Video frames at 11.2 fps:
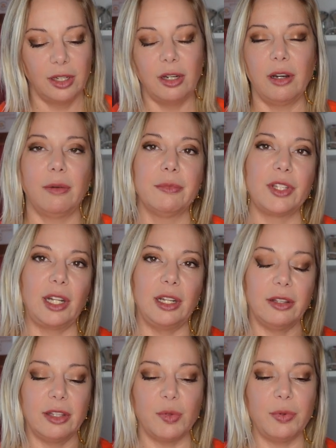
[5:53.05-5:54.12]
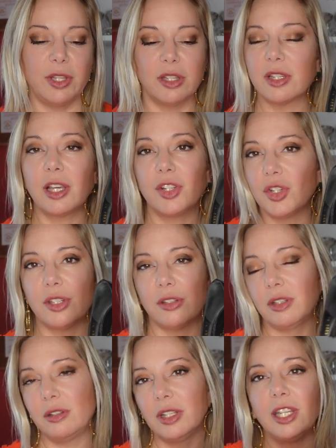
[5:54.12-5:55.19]
um, selling this because I
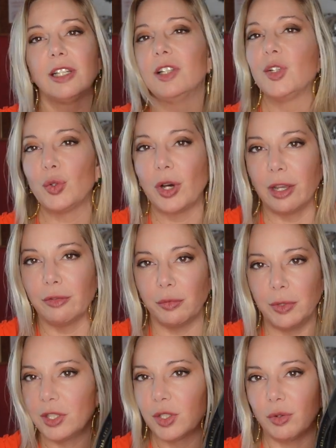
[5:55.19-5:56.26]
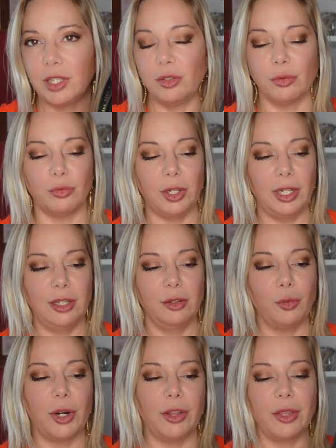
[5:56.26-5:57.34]
just the heel is too high for me so I don't really wear